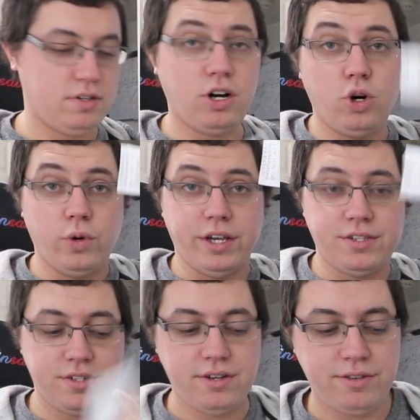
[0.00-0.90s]

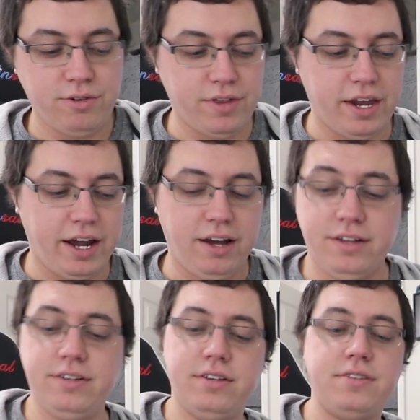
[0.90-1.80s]
Always throw that
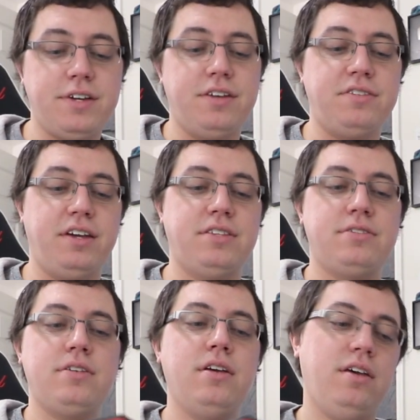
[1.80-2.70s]
out. Seriously,
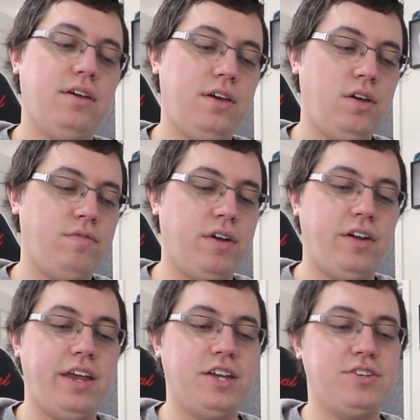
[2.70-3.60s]
it's very
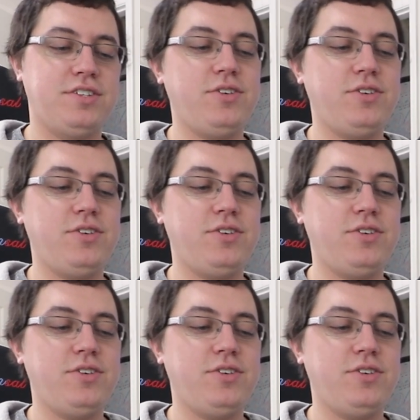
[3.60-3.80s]
dangerous.